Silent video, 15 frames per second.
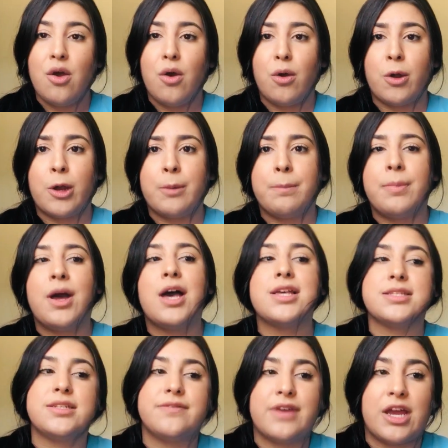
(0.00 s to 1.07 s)
or a
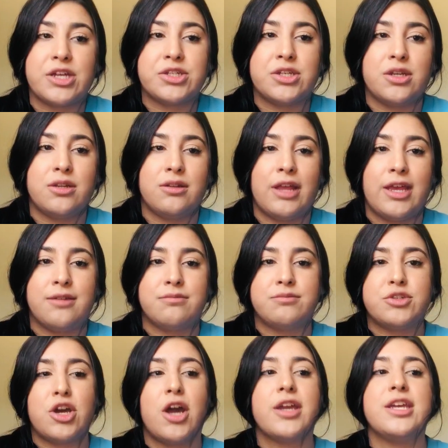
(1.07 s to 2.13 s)
positive action like
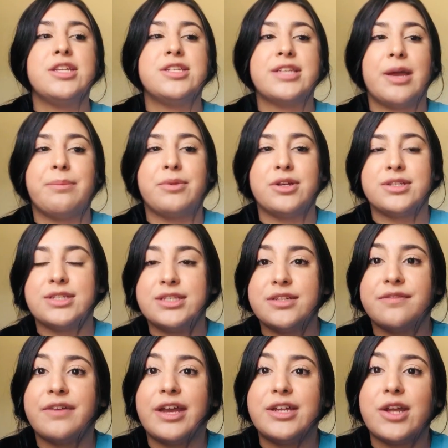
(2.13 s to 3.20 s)
talking to that person to
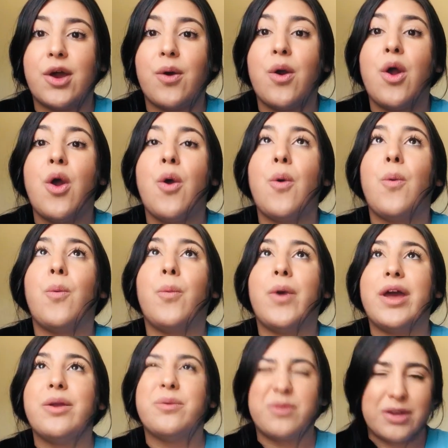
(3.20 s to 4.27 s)
find out
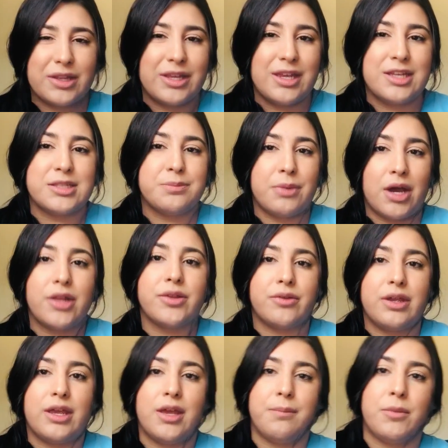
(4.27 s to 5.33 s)
what really is
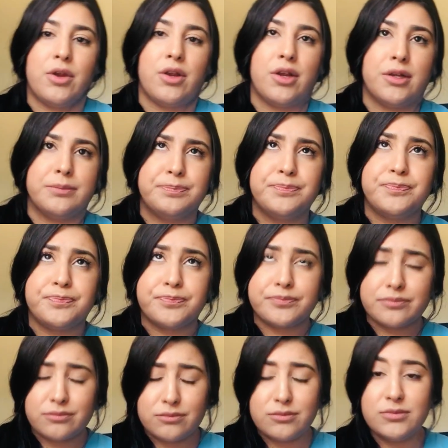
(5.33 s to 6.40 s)
bothering him or her.
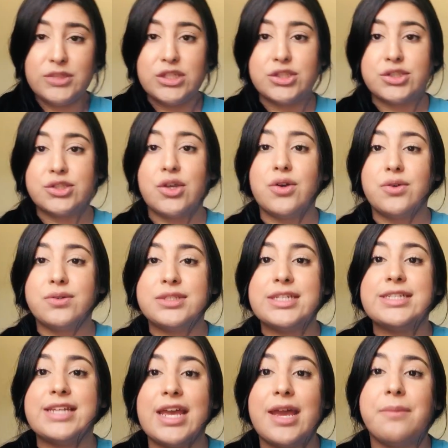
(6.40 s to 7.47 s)
So
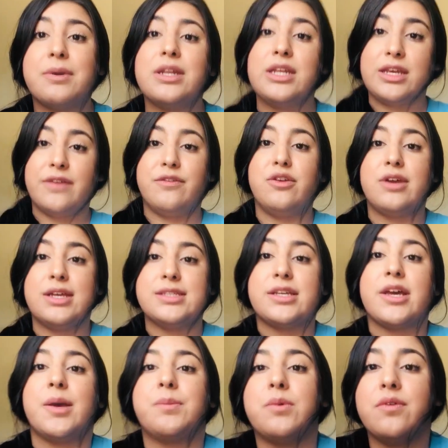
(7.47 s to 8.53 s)
today I'm going to give you guys a
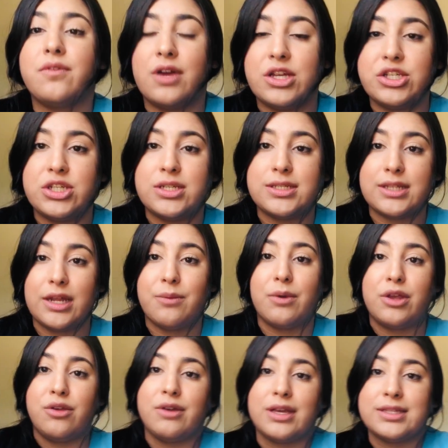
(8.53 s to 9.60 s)
couple of questions that I
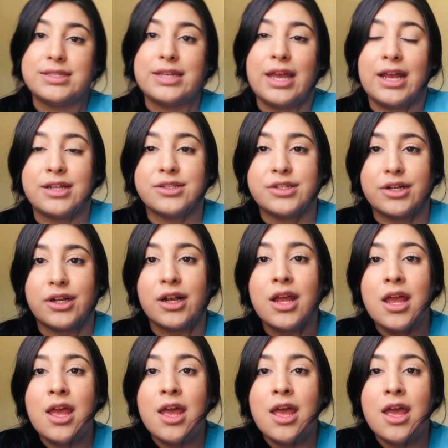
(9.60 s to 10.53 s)
want you guys to answer.